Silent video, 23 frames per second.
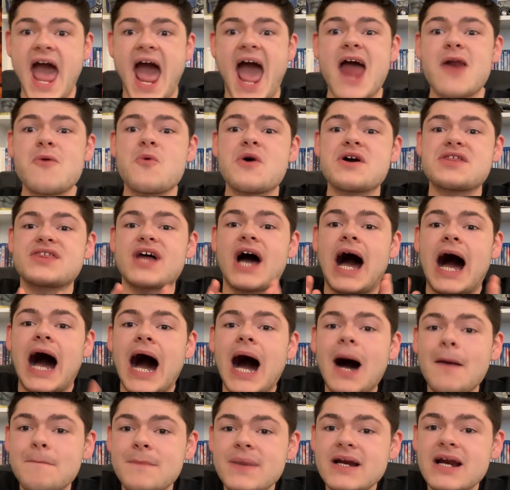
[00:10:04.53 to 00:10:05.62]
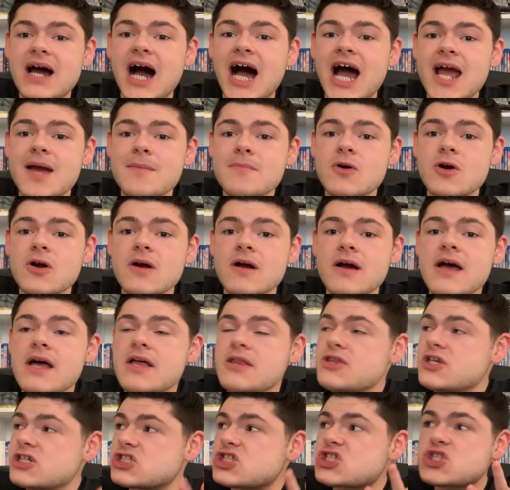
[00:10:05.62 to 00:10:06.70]
And with Oppenheimer,
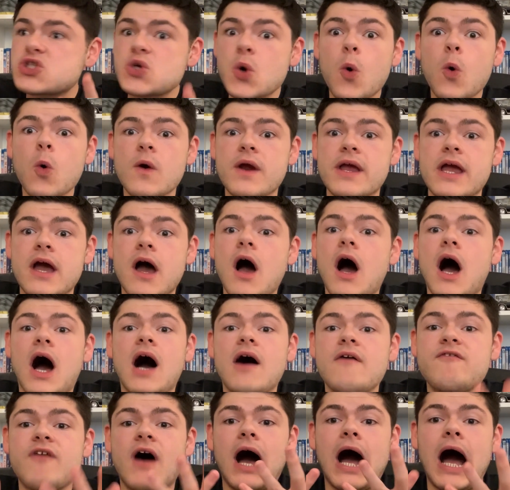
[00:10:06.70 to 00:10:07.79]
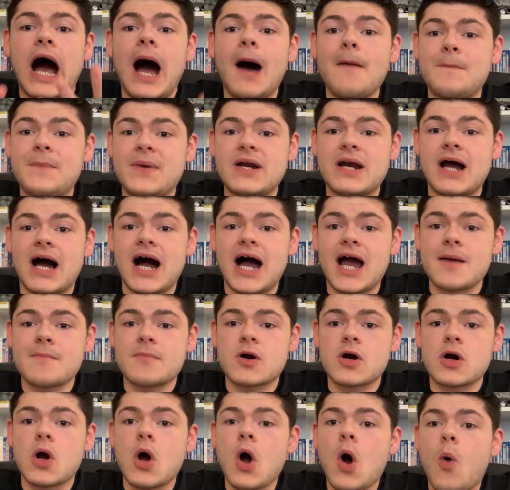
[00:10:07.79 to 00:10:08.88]
the story of
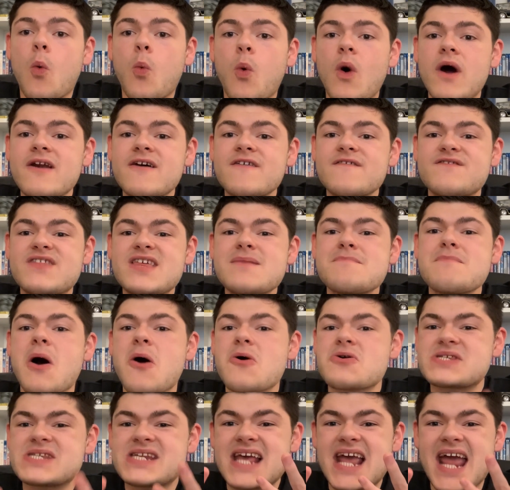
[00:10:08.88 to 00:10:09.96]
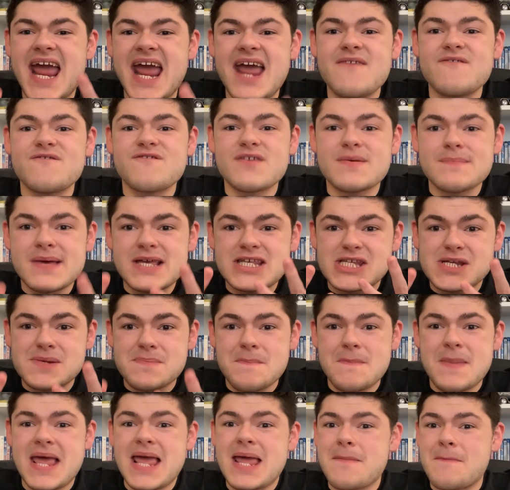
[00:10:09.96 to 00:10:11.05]
Oppenheimer, one of the most infamous
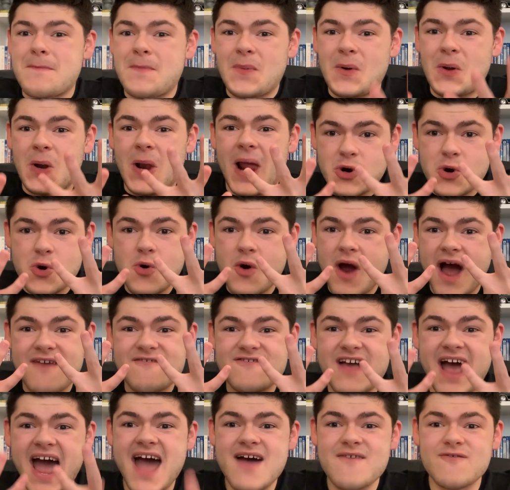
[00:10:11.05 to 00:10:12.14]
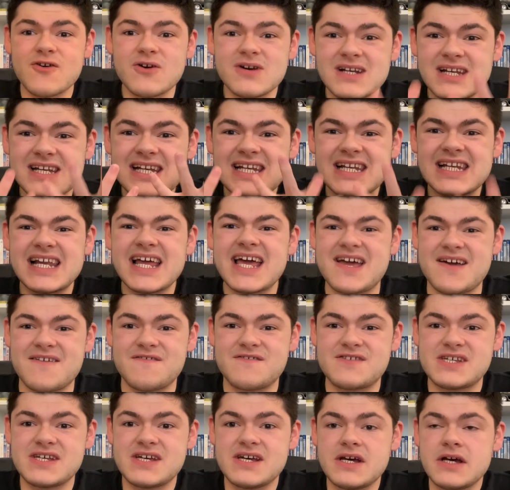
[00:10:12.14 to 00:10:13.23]
people who have ever lived.